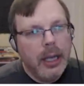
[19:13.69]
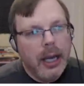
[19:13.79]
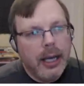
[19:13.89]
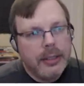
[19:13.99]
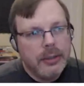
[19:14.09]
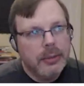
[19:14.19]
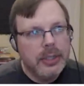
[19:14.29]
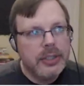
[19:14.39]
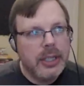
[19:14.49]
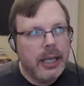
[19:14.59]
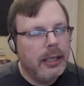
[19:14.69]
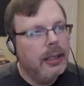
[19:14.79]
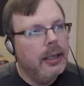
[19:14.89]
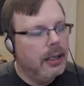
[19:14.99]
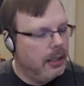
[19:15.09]
I do want to say,
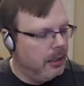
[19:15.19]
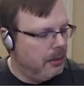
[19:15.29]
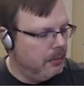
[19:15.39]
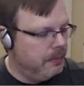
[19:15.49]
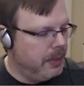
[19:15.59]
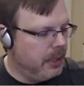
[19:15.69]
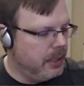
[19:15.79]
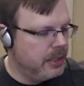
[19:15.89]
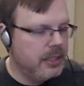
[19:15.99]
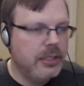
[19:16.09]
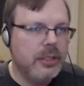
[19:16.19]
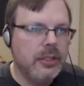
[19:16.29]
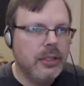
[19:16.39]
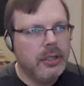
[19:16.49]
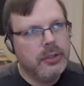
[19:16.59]
because this is
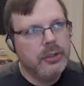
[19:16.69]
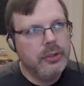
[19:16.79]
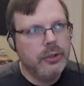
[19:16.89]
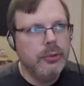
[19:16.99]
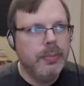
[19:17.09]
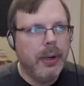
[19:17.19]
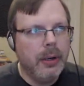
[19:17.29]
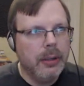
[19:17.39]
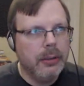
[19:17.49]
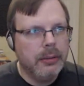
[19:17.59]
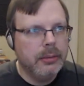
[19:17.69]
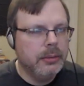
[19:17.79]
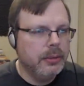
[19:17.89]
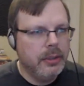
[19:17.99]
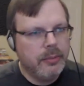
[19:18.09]
a two-part,
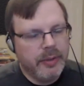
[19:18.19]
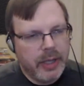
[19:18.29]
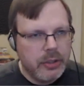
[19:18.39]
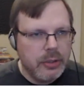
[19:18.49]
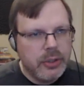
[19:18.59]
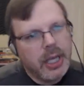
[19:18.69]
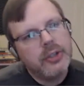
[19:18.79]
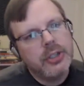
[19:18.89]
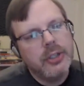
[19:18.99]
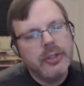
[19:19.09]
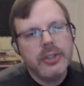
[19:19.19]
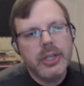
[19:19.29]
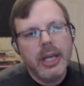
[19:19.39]
we've got 2 sessions,